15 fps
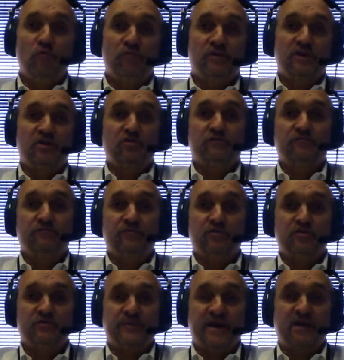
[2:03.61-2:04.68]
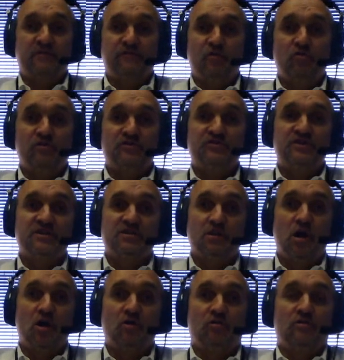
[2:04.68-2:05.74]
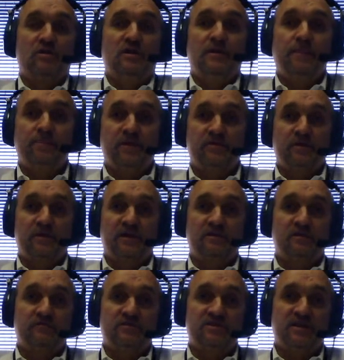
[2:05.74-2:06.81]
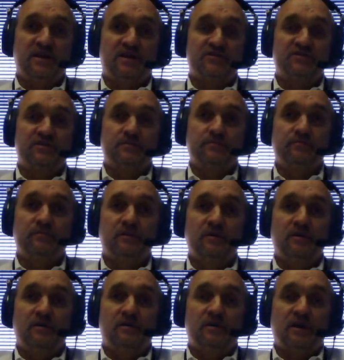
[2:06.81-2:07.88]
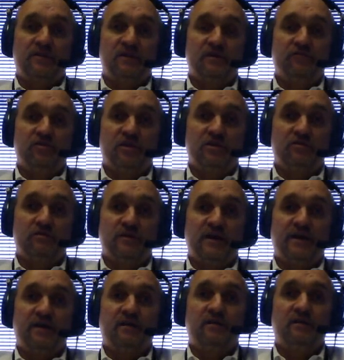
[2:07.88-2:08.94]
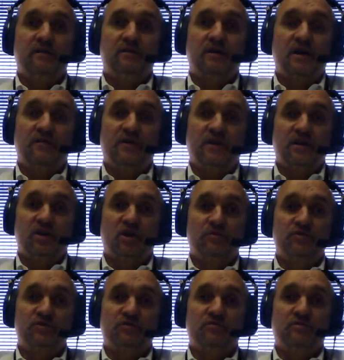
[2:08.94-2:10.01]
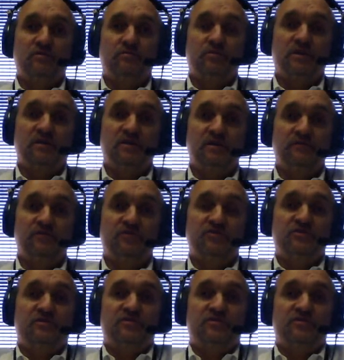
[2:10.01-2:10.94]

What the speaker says: So I encourage you to try to work on focusing your attention to the machine.